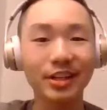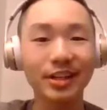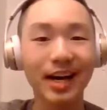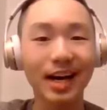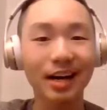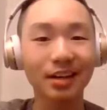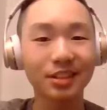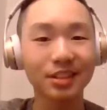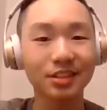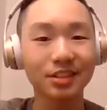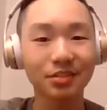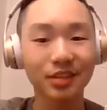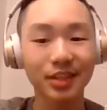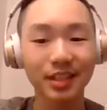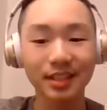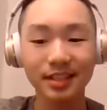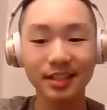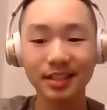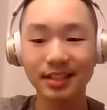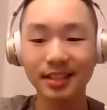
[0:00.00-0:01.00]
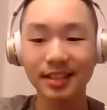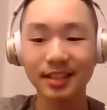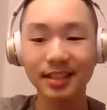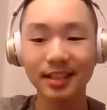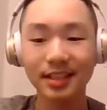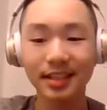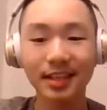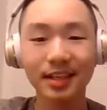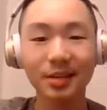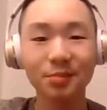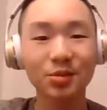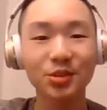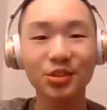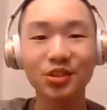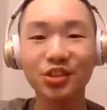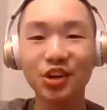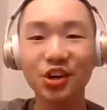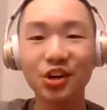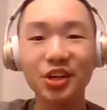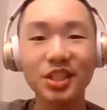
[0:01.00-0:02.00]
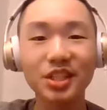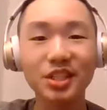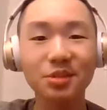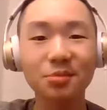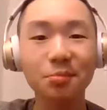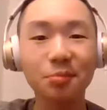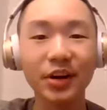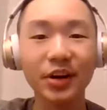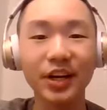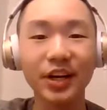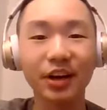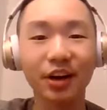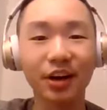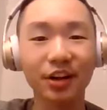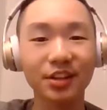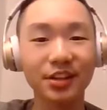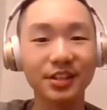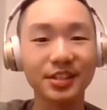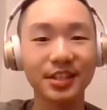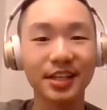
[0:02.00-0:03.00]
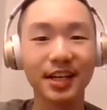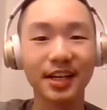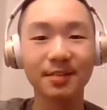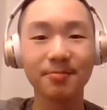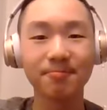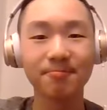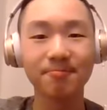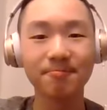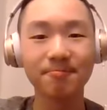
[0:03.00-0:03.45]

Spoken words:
an outage, friend. Circuits break all the time.